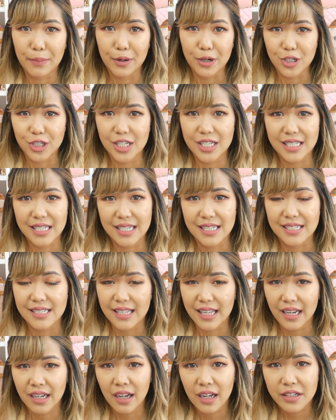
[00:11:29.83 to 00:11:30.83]
purchases
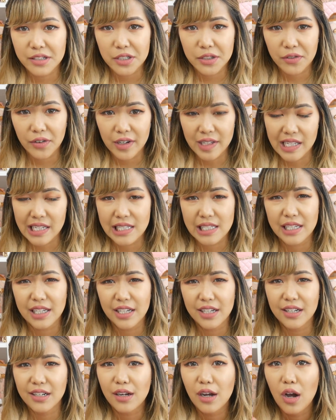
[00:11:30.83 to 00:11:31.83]
that I got so far this
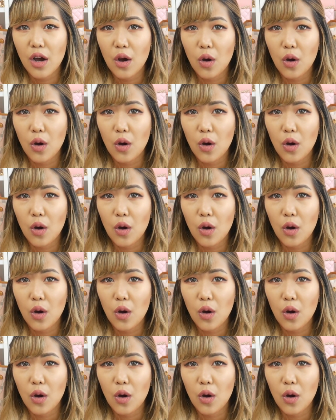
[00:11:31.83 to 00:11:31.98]
year.